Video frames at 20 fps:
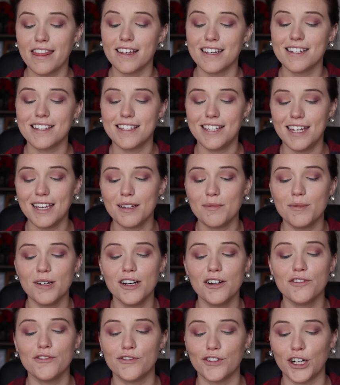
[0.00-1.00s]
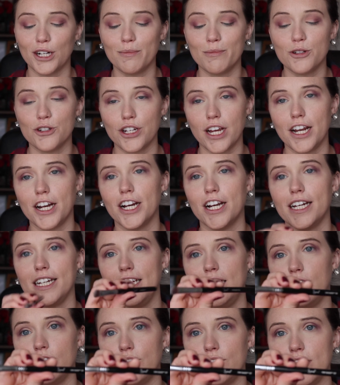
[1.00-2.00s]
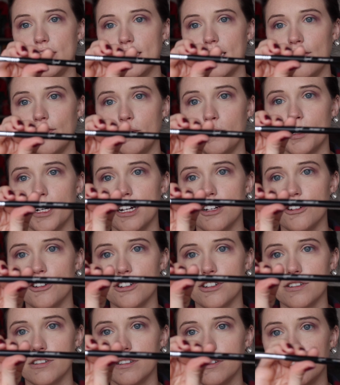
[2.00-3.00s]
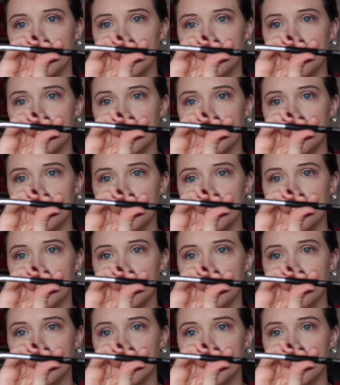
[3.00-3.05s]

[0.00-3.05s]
the Sigma Firm Shader E57 brush.